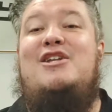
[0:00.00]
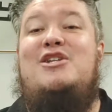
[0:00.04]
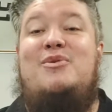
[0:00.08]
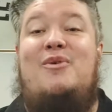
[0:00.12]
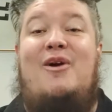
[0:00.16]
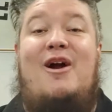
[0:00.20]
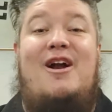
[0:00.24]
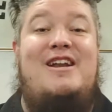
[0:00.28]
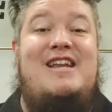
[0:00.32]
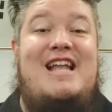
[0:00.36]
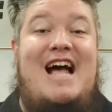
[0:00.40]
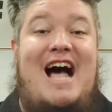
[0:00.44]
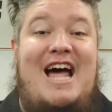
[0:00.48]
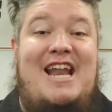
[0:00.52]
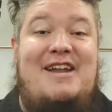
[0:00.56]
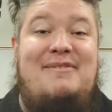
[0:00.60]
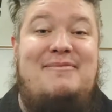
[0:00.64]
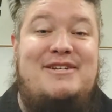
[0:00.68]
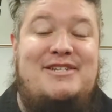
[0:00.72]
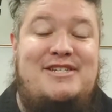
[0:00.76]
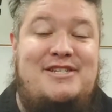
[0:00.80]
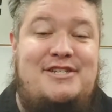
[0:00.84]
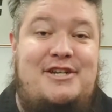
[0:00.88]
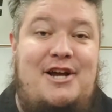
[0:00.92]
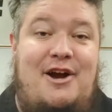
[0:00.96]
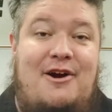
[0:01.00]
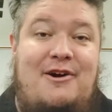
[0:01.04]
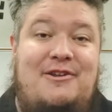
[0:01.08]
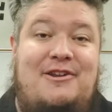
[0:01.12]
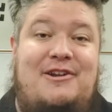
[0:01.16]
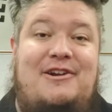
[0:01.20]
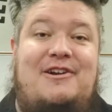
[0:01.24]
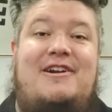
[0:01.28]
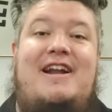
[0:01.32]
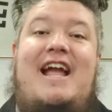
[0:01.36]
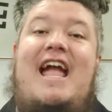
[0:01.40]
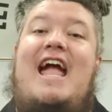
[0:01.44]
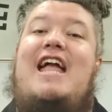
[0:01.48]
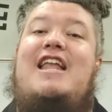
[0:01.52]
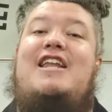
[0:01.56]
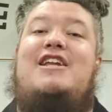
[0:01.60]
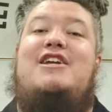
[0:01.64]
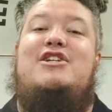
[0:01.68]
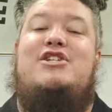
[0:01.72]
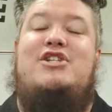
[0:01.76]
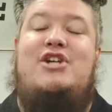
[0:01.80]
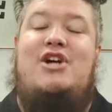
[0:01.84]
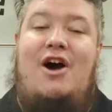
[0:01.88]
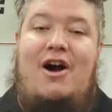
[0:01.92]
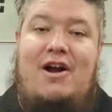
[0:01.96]
you to our anonymous donor and
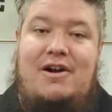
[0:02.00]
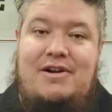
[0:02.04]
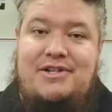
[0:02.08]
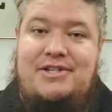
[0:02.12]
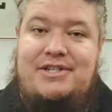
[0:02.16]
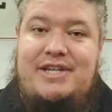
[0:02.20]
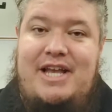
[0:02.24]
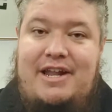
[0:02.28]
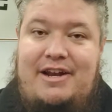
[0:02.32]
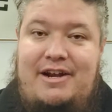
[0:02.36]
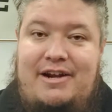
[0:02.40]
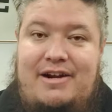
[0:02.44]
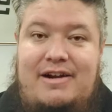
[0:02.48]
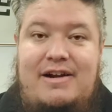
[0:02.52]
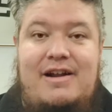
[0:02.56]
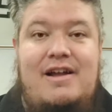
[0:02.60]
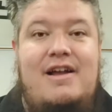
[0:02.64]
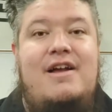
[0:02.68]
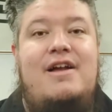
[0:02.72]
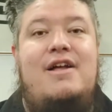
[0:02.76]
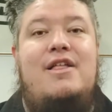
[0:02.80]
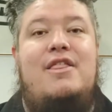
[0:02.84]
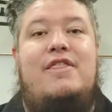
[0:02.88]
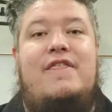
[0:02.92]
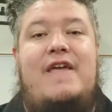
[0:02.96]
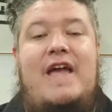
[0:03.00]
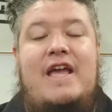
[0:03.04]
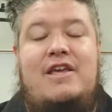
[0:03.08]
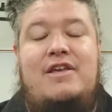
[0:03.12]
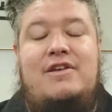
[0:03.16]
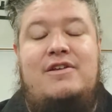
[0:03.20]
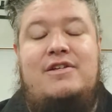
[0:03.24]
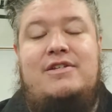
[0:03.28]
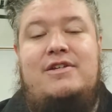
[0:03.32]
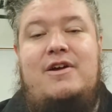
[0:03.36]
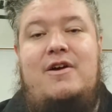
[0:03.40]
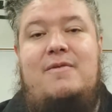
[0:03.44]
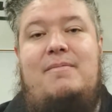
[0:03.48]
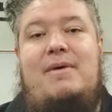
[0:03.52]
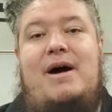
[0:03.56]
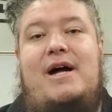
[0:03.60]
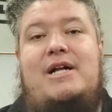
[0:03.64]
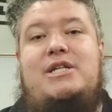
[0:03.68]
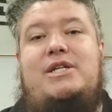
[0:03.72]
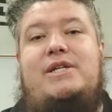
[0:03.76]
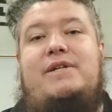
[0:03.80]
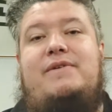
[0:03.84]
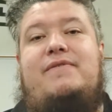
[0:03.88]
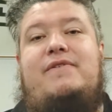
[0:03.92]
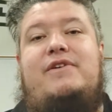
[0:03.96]
Guitar Center. Thank you so
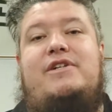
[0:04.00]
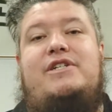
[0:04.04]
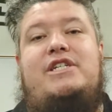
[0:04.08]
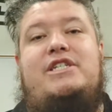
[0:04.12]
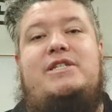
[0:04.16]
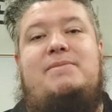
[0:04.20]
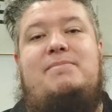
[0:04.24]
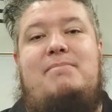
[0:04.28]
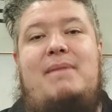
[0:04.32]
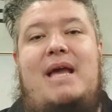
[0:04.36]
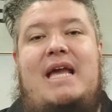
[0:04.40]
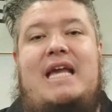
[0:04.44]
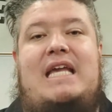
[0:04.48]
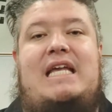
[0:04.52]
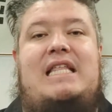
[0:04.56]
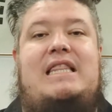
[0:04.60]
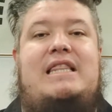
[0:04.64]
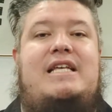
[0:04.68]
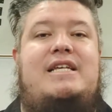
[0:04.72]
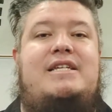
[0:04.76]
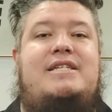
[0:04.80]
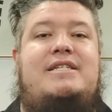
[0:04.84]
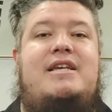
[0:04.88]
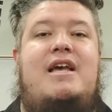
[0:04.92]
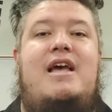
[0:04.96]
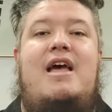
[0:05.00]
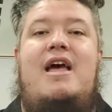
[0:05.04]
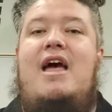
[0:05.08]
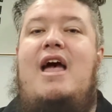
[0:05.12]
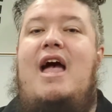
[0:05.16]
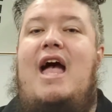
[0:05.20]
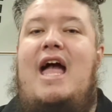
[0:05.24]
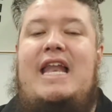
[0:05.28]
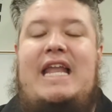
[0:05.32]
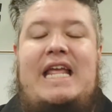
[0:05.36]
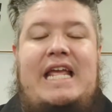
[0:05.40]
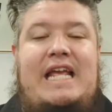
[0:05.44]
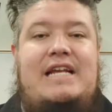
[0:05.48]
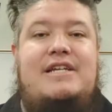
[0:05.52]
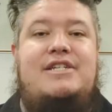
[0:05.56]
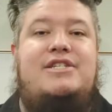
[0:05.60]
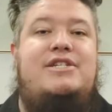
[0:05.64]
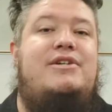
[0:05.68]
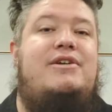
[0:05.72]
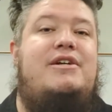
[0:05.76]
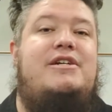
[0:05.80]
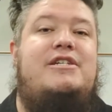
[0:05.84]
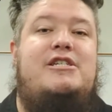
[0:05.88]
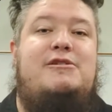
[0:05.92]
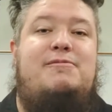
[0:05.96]
much for just making this an
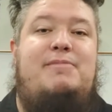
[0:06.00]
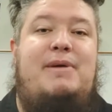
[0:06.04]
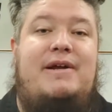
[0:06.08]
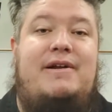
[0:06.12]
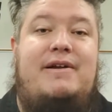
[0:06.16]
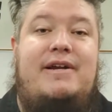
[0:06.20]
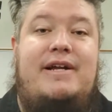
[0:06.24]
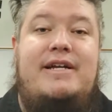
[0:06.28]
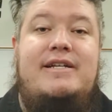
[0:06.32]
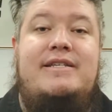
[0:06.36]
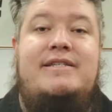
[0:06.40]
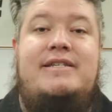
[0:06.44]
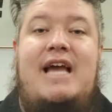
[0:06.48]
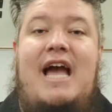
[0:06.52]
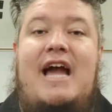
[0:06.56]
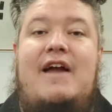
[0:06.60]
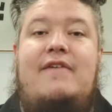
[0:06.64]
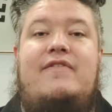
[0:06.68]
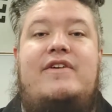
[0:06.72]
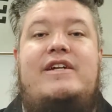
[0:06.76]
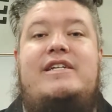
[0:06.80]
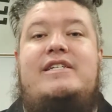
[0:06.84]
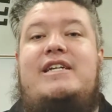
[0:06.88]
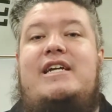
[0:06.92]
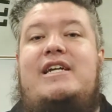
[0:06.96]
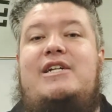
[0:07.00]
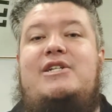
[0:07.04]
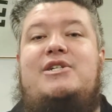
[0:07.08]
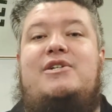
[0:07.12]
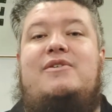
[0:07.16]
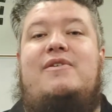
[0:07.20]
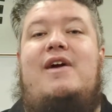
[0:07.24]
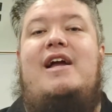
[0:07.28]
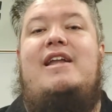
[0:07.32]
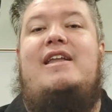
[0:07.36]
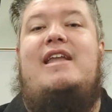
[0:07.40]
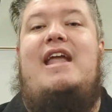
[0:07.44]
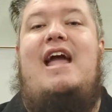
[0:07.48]
easier experience. Every teacher right